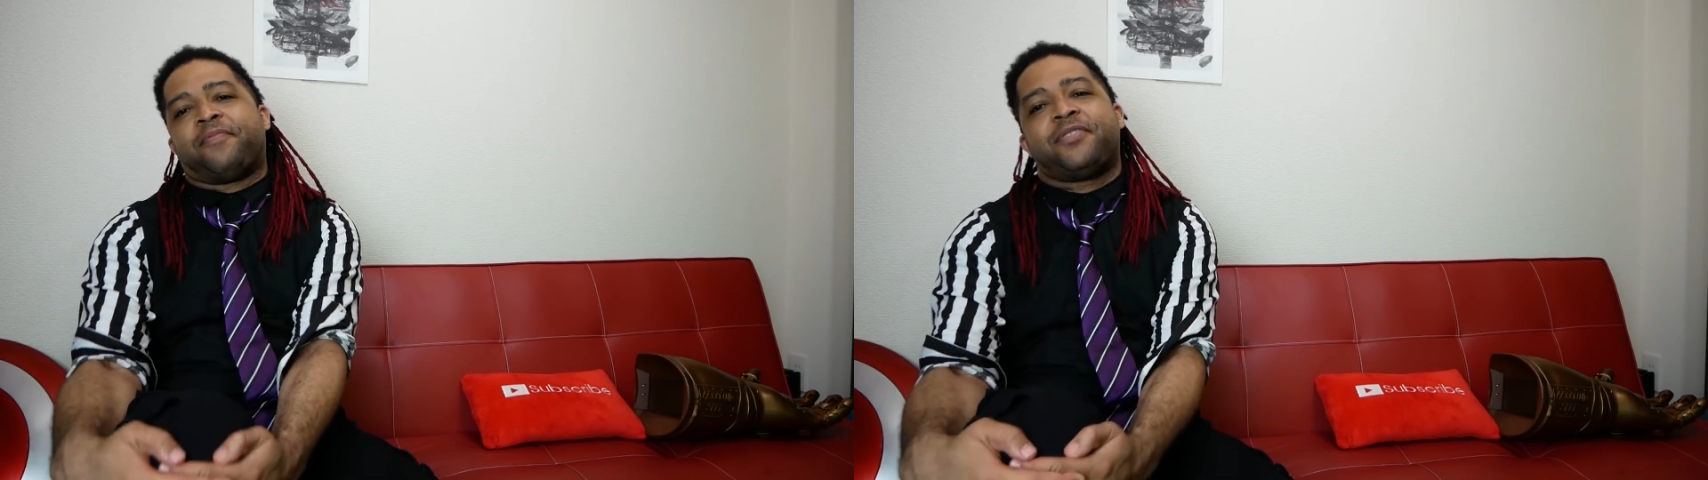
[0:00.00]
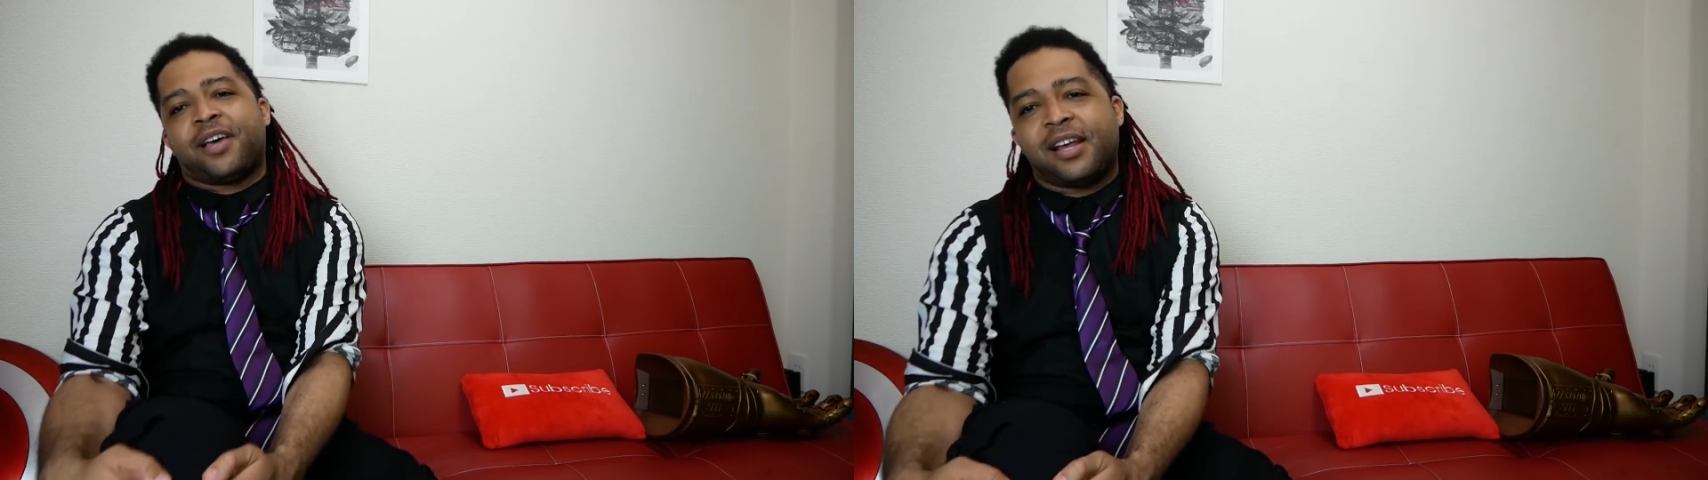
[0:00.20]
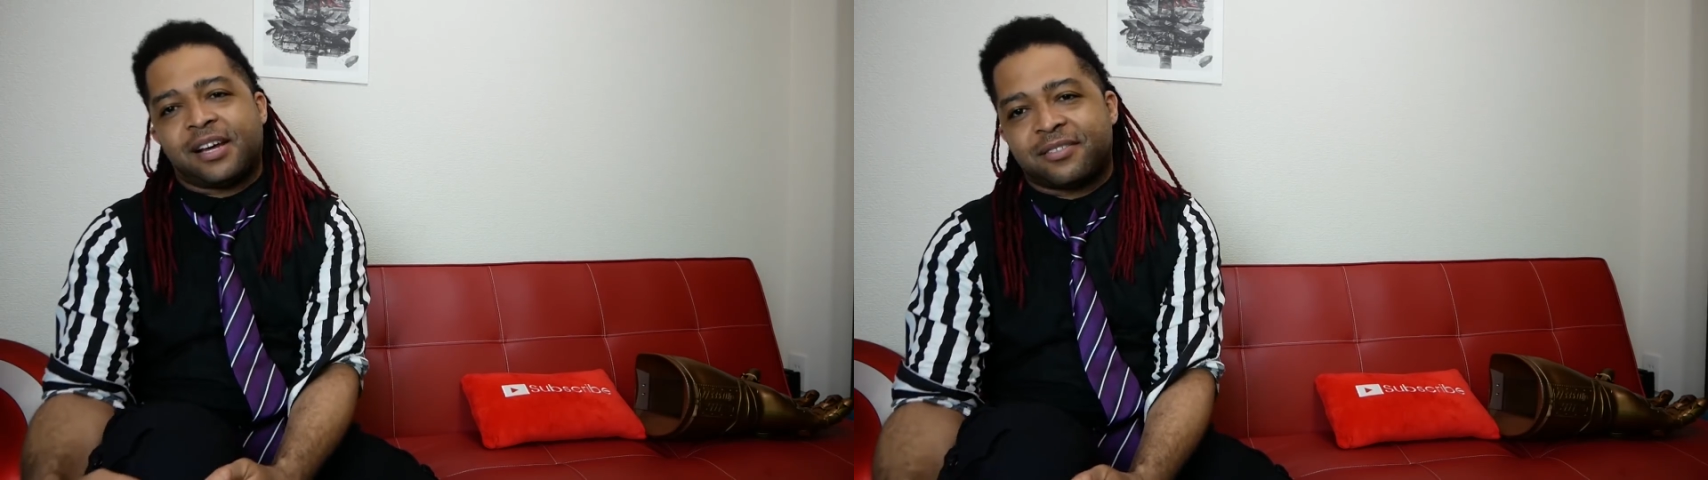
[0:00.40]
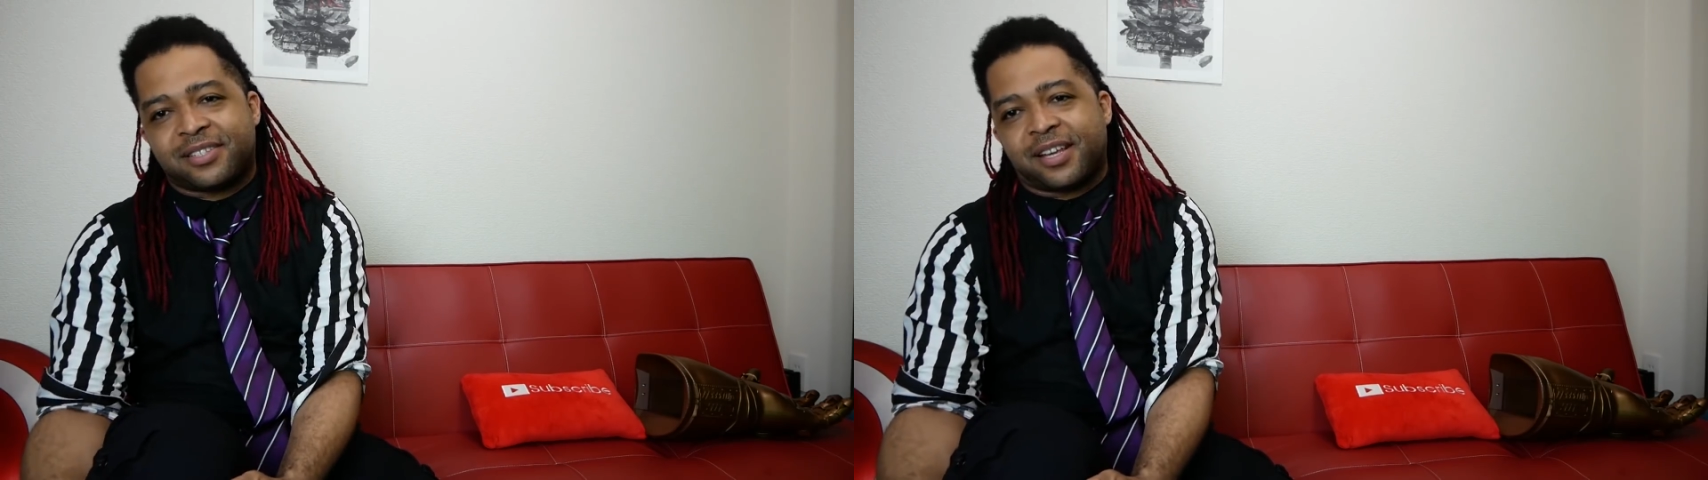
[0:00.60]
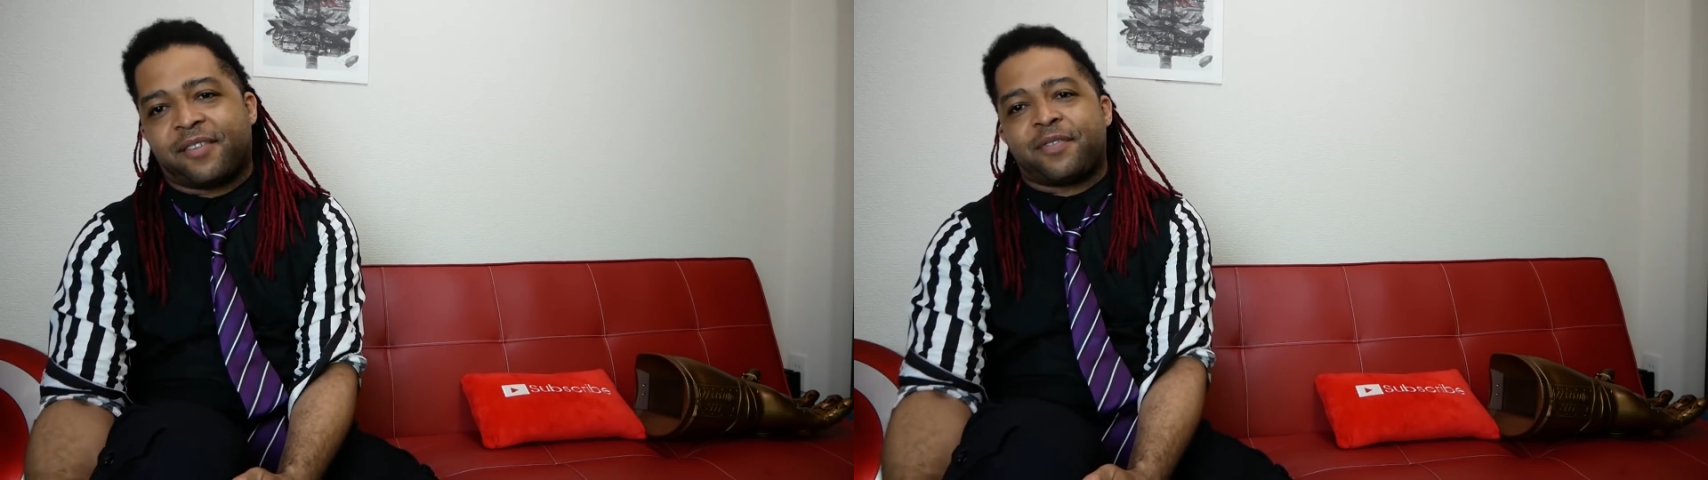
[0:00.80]
shoutouts
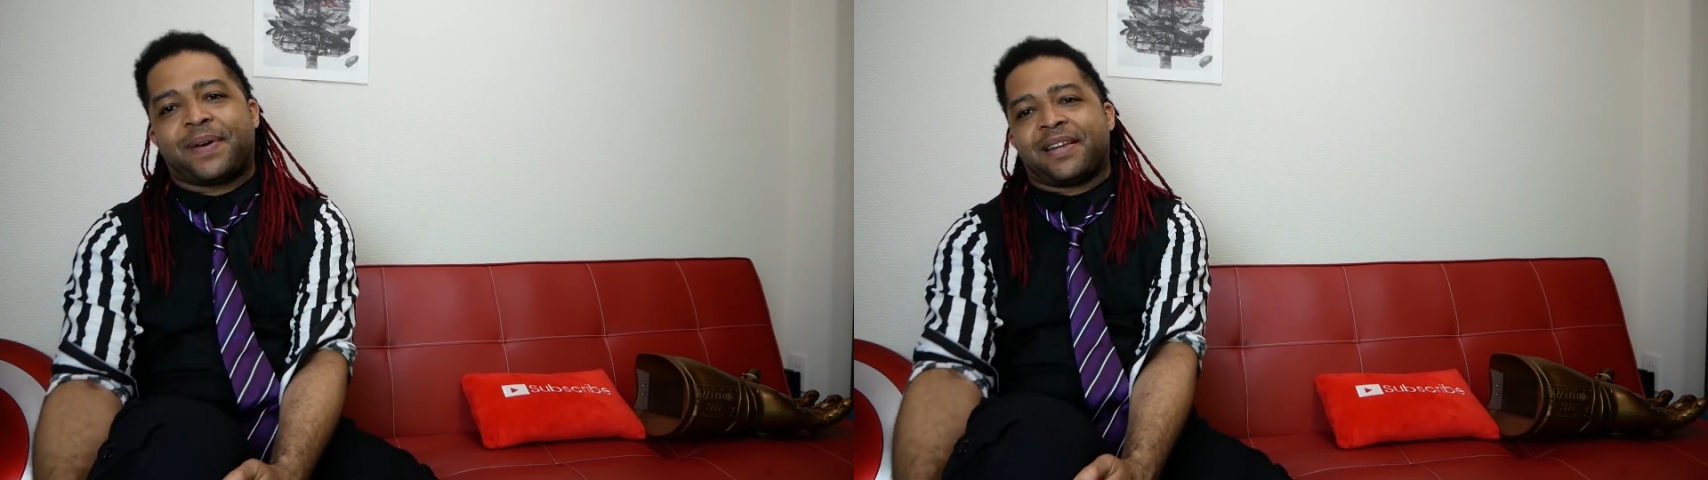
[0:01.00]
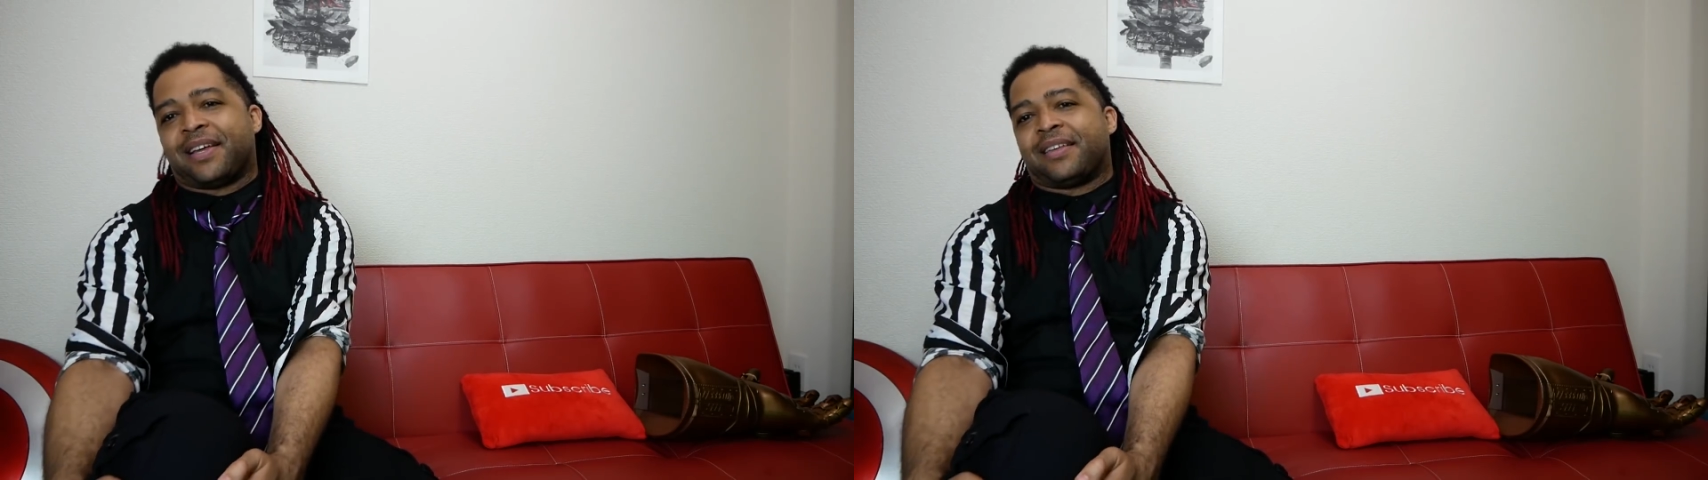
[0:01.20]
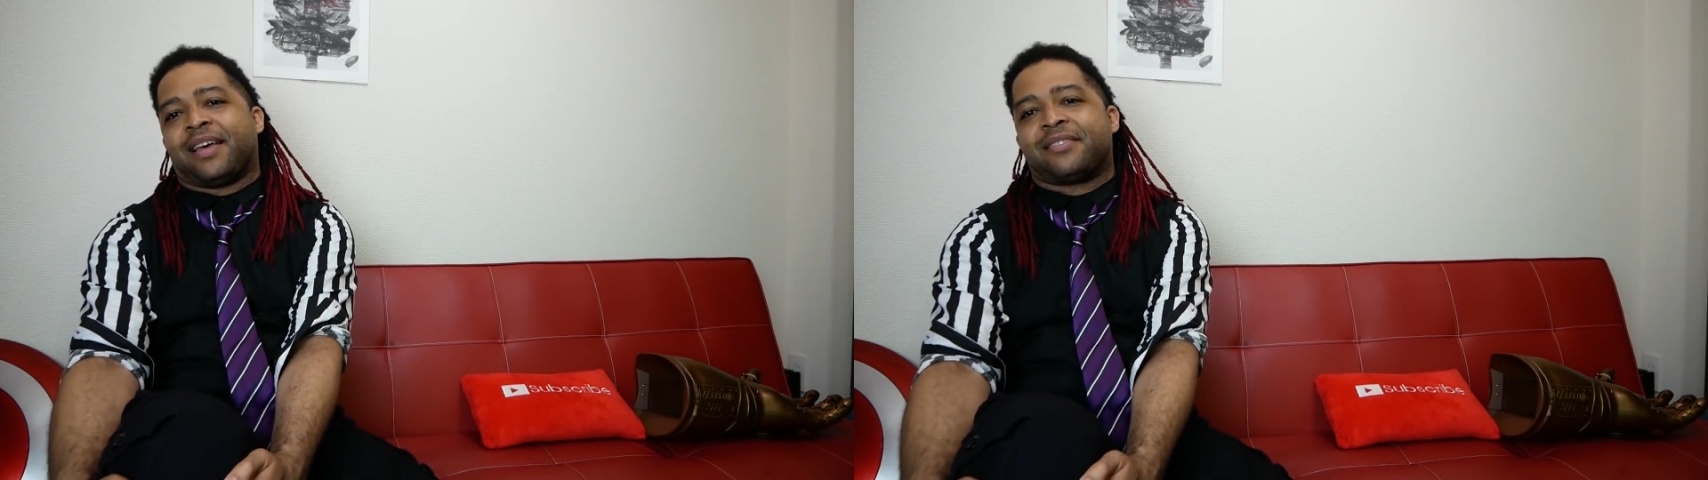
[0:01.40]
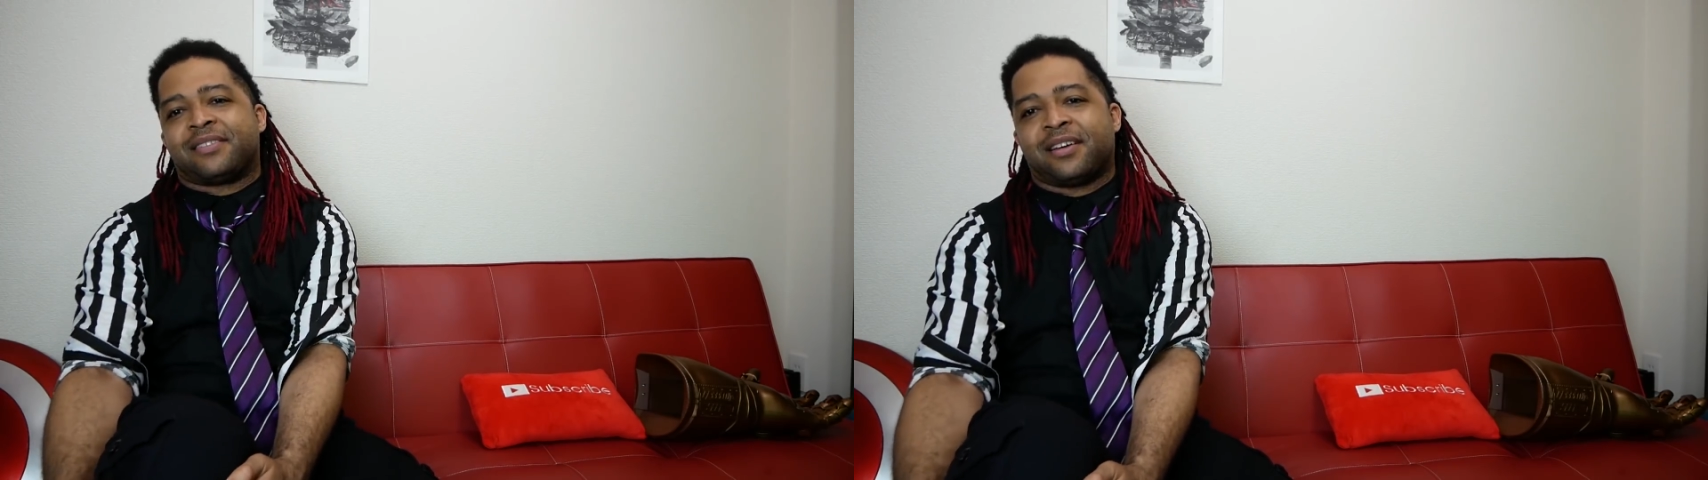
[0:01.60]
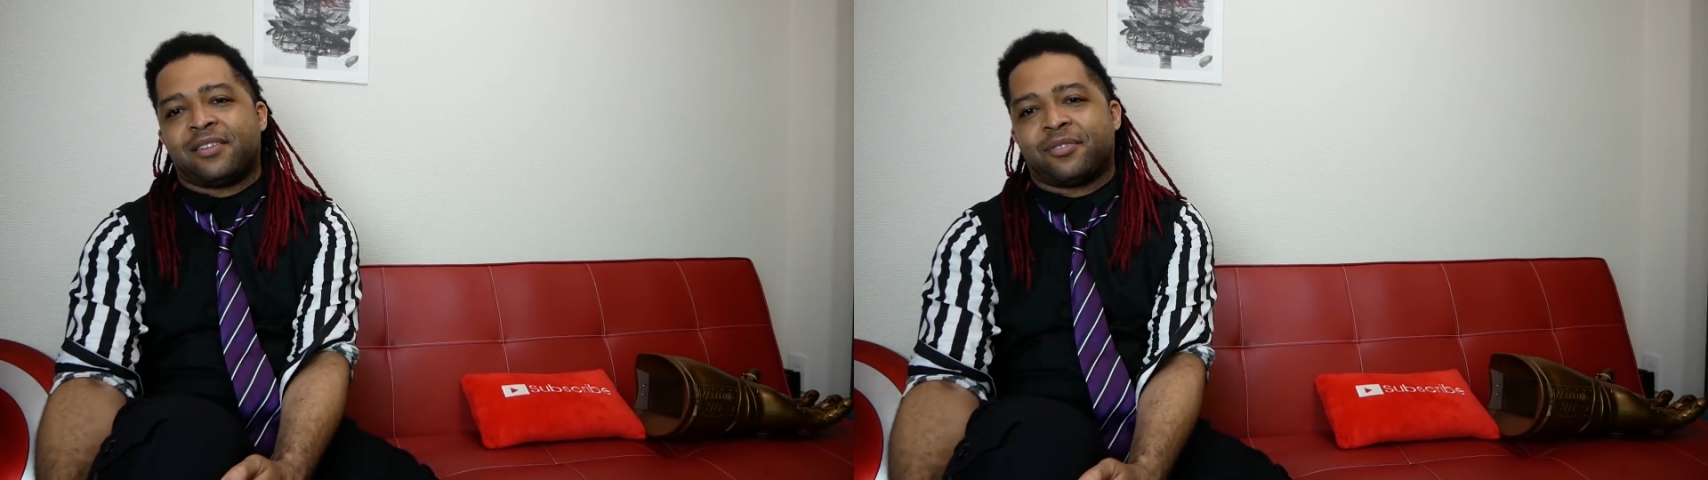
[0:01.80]
to everybody that has
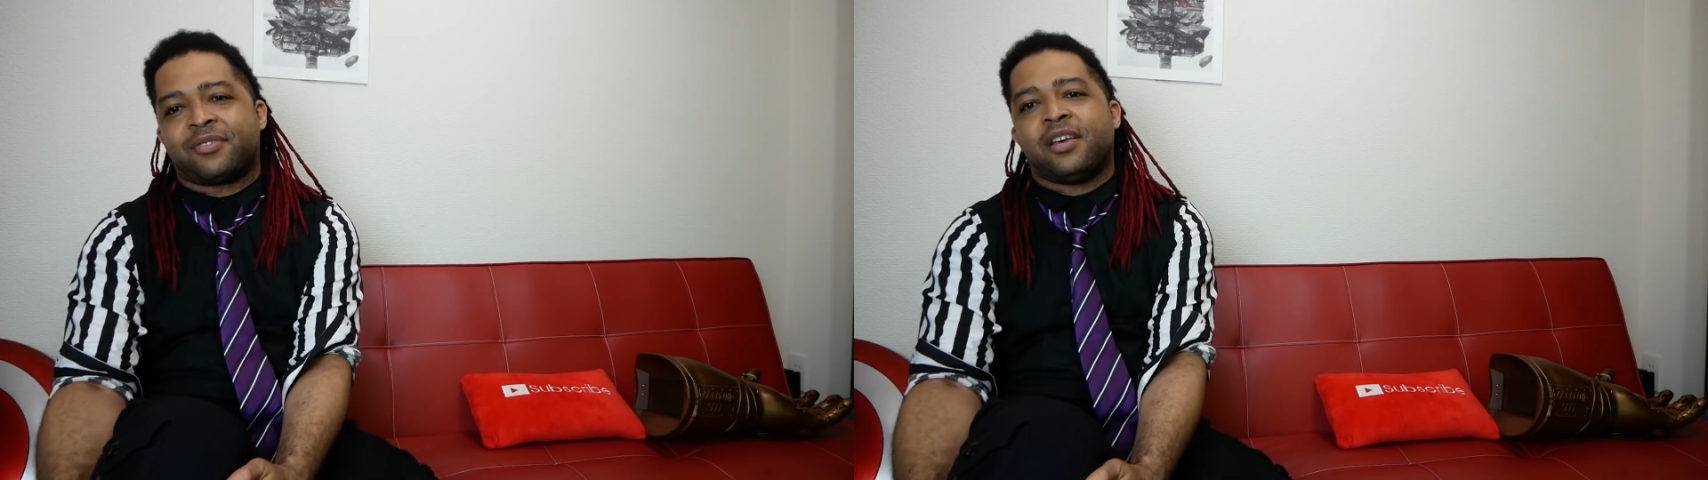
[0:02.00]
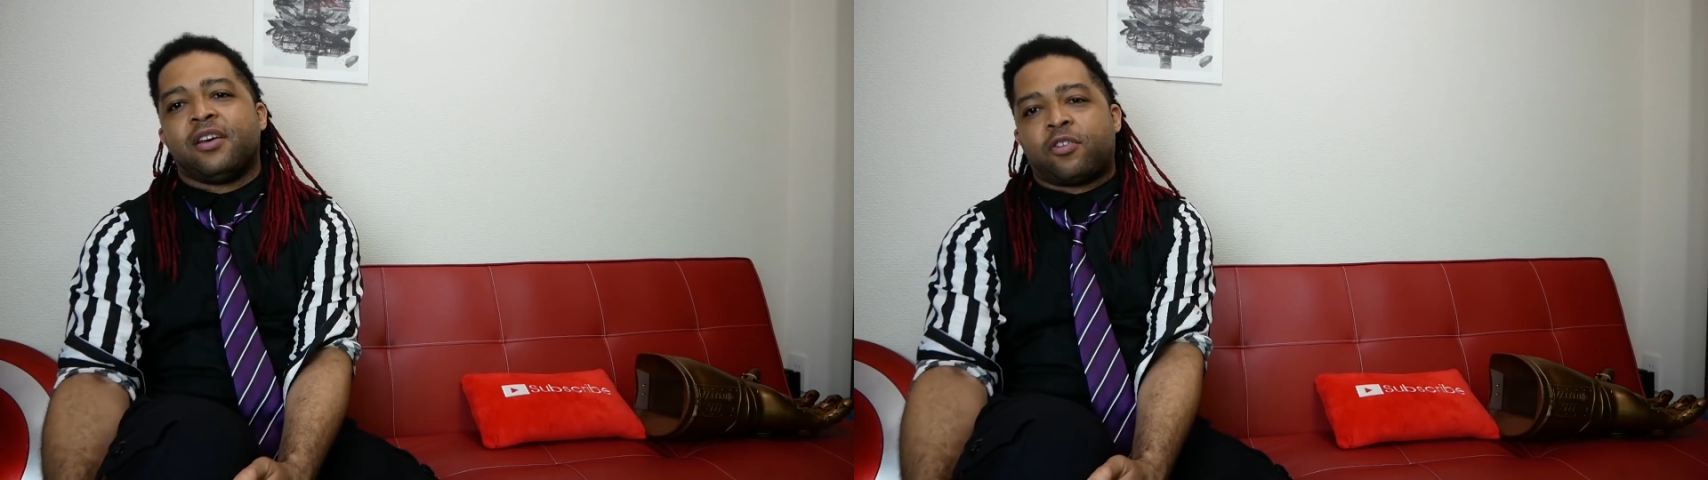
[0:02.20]
done those